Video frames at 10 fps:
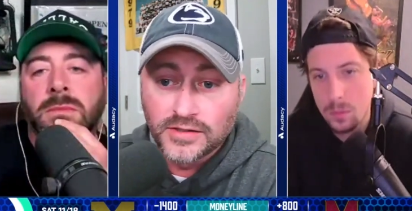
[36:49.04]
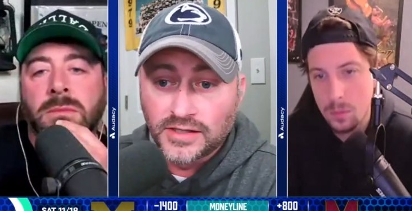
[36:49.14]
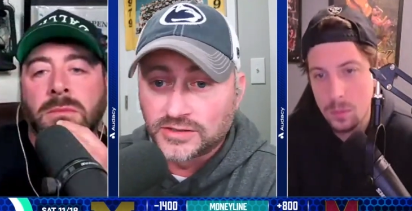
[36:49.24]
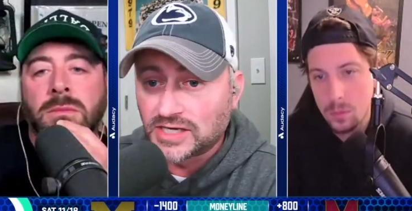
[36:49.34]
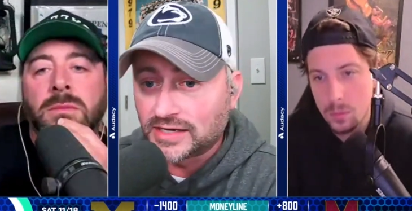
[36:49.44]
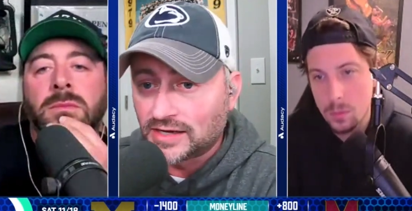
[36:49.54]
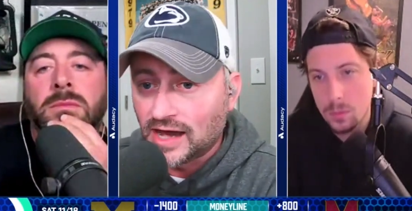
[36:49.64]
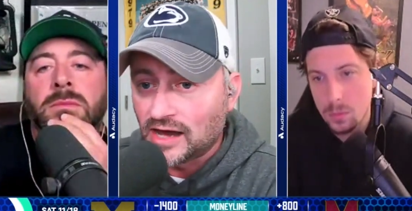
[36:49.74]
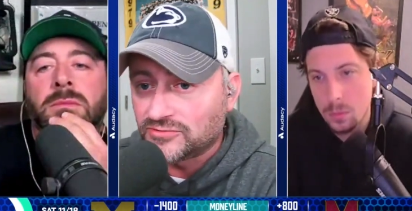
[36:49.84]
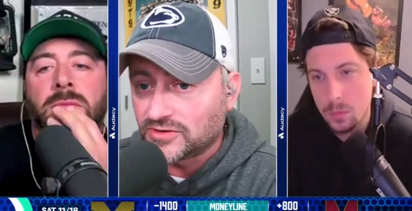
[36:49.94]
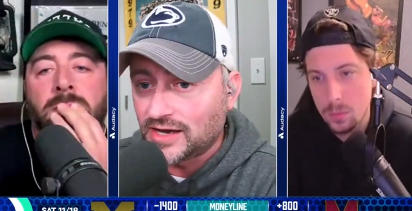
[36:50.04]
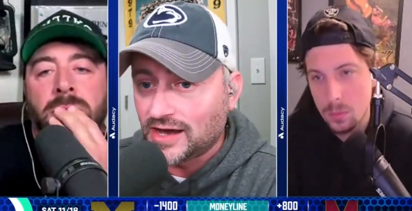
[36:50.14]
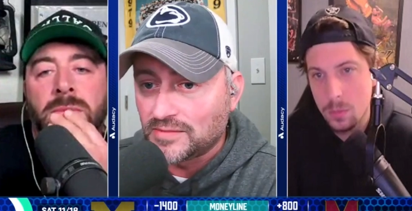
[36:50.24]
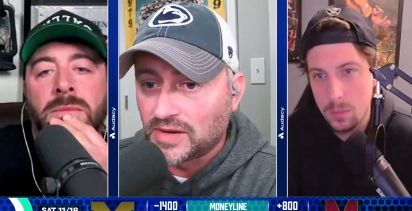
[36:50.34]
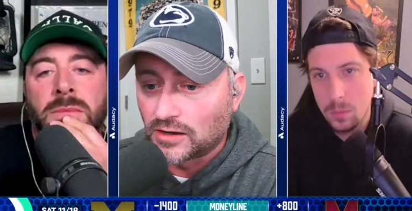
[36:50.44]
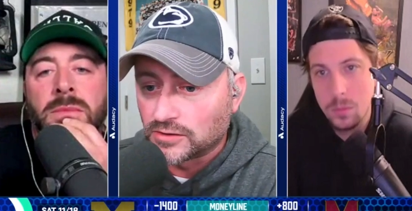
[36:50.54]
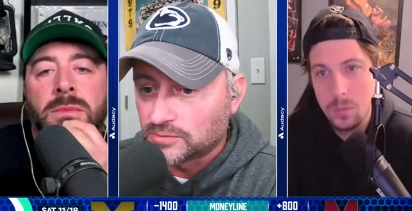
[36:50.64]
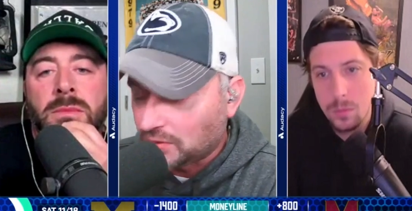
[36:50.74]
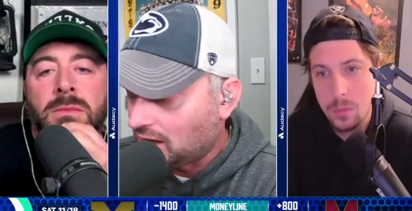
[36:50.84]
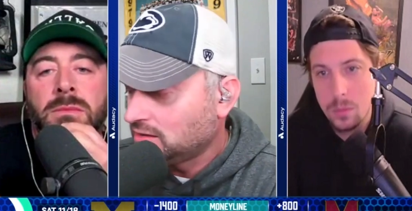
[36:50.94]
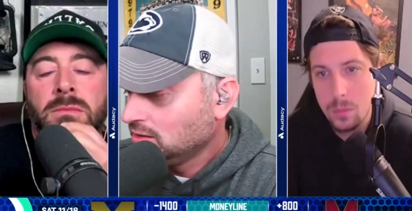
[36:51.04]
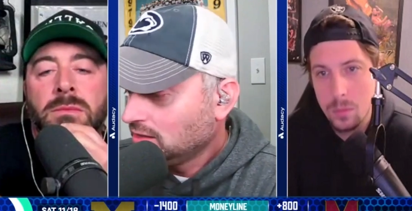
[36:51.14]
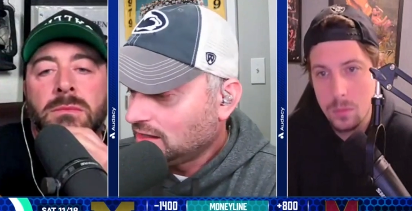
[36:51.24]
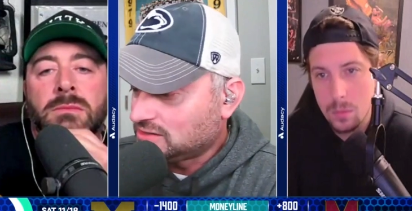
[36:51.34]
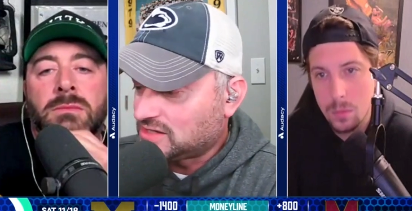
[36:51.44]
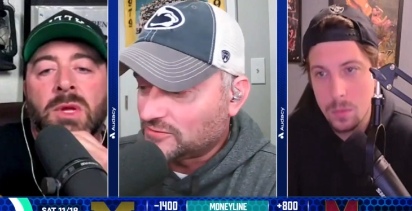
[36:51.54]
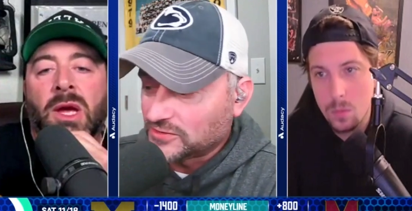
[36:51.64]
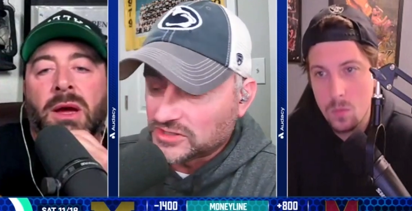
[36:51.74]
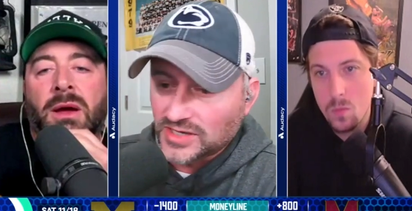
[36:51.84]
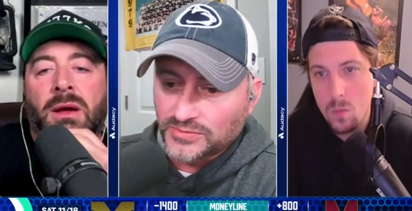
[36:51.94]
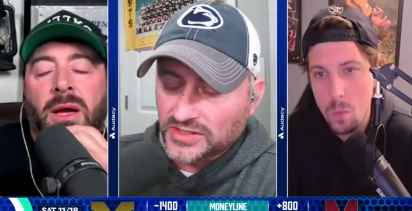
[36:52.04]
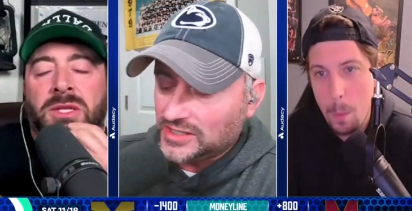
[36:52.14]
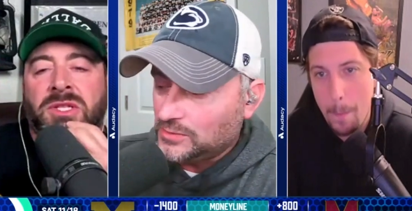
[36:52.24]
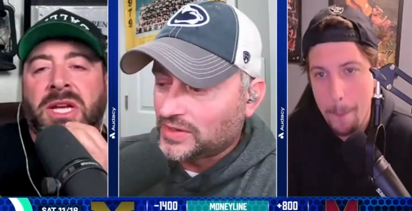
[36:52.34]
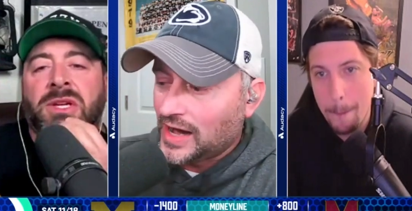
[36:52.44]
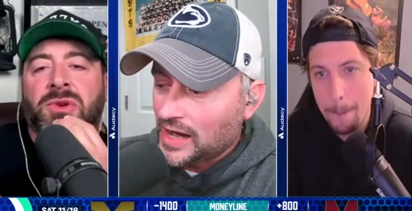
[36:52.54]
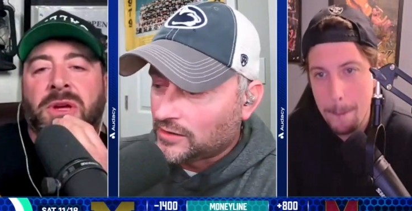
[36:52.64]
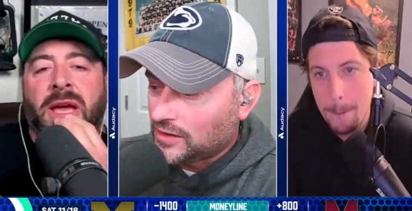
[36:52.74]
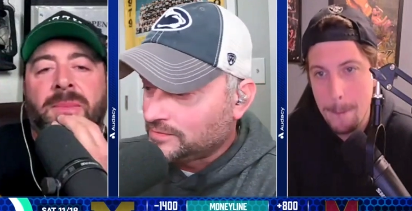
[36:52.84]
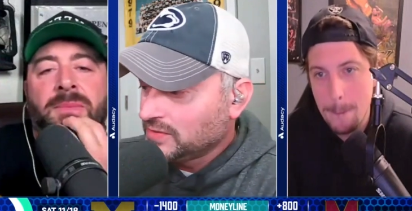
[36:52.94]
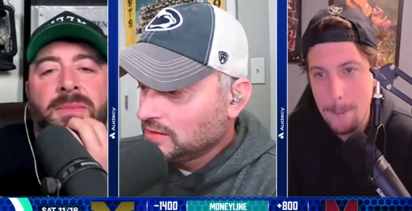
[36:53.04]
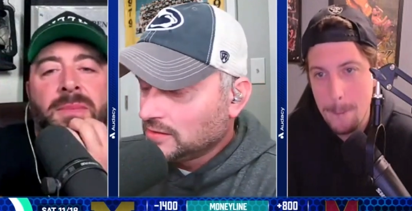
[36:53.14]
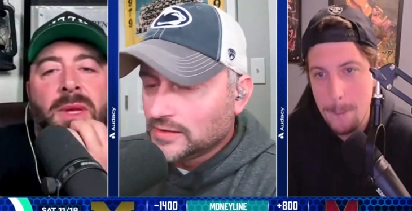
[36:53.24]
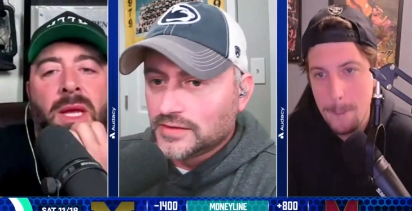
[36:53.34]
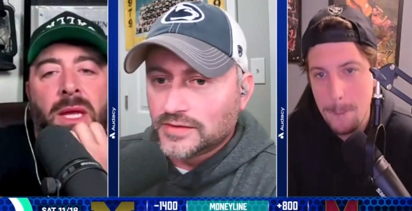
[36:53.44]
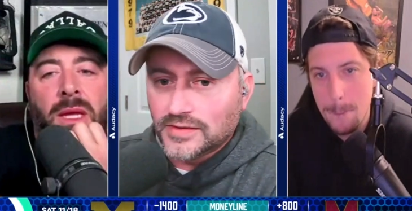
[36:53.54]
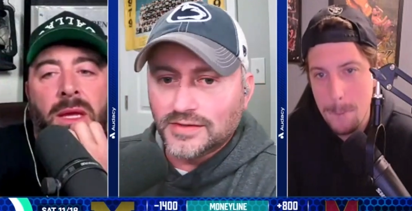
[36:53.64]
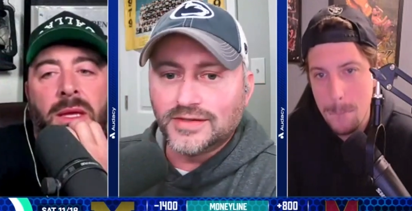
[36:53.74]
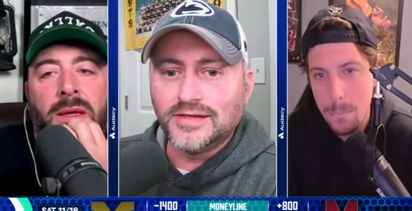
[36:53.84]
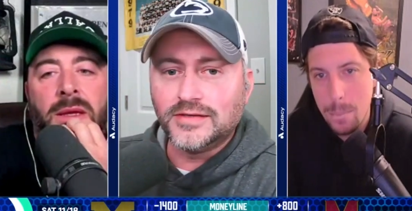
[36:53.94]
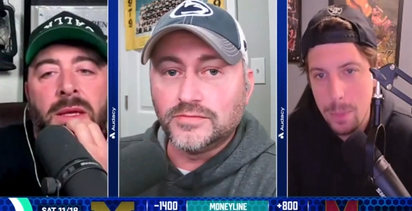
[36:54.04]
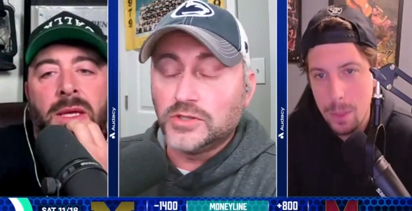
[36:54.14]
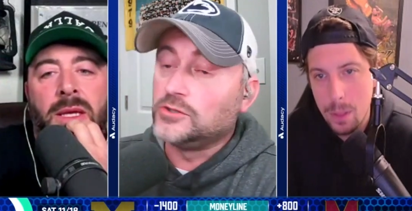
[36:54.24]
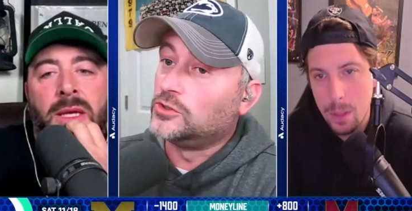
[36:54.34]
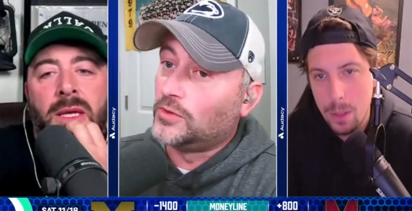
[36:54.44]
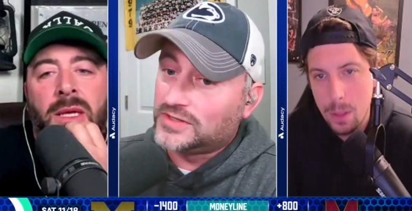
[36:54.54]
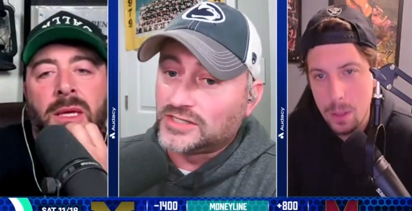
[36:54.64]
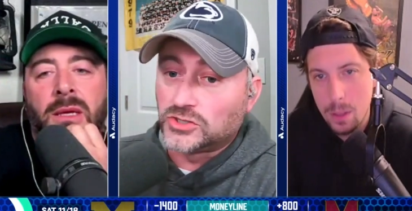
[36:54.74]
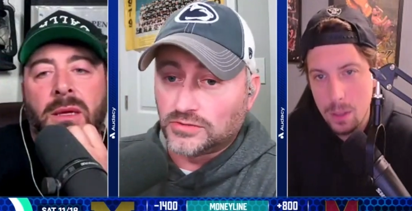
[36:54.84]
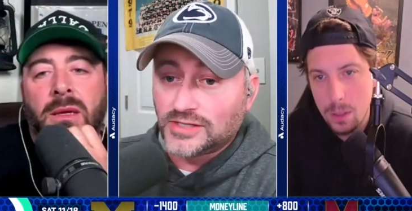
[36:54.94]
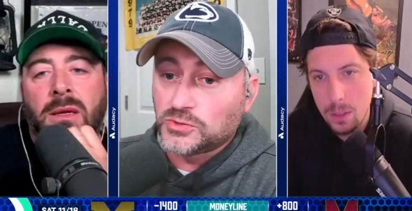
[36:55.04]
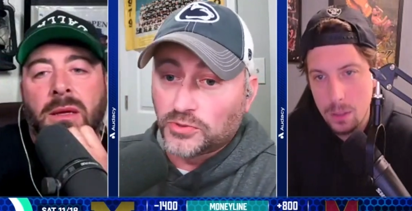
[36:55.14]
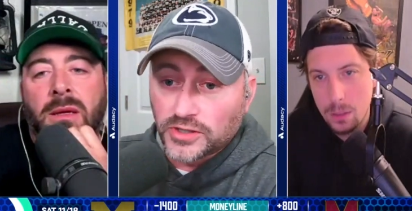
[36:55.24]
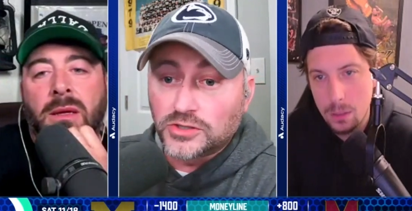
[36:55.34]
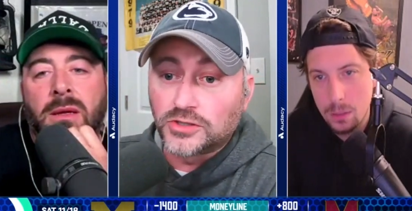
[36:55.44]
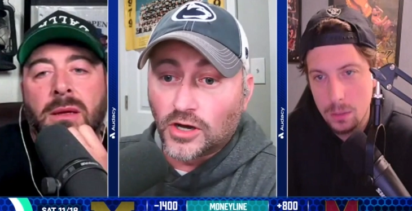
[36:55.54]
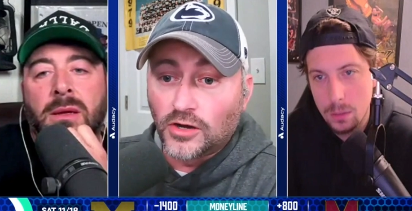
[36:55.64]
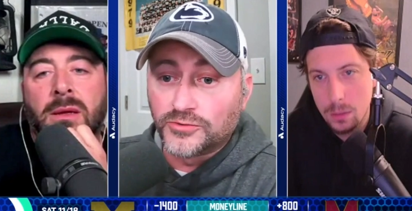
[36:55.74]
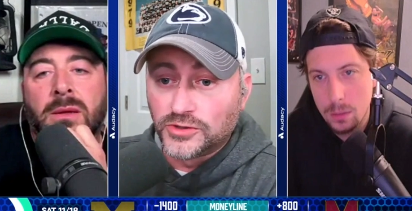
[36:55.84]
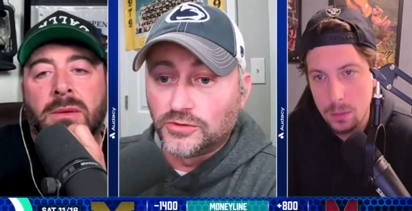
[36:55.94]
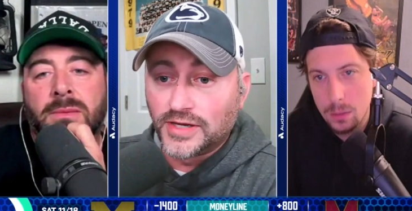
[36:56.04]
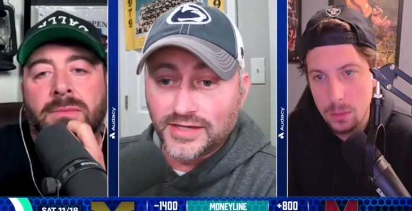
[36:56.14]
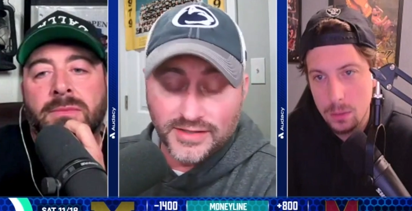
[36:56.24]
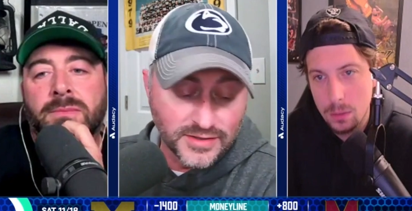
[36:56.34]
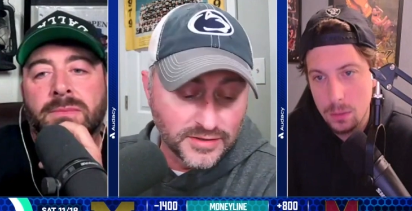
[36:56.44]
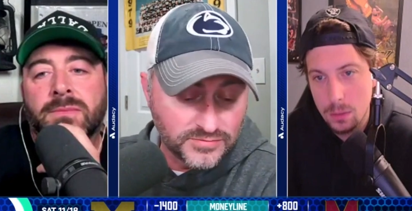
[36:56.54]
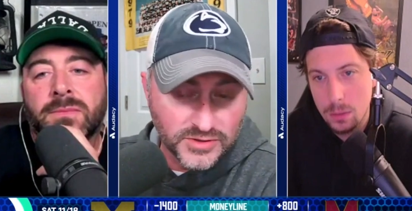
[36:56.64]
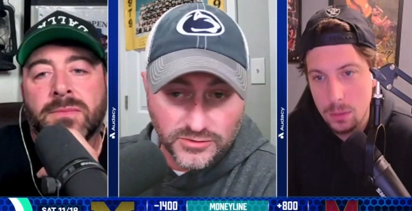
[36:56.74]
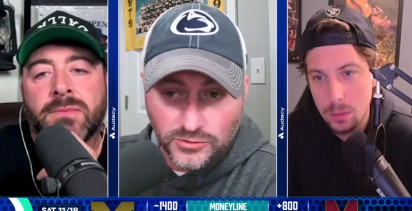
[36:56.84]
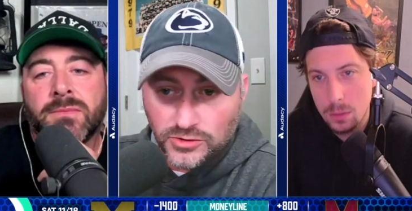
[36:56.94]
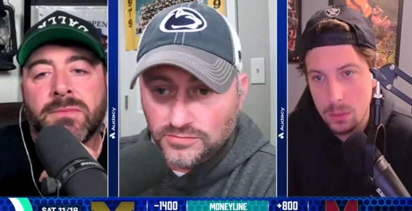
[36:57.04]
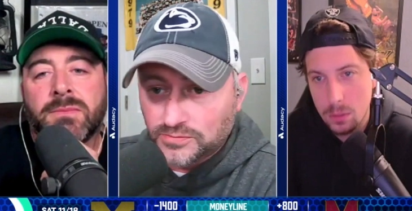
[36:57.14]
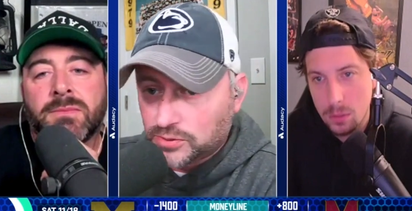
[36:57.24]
Speaker 1: in the second half at, at Maryland, but it's definitely yeah. something it's to keep an eye game. on. It, you know what? That's a, that's a pretty good call too. That it, it, you could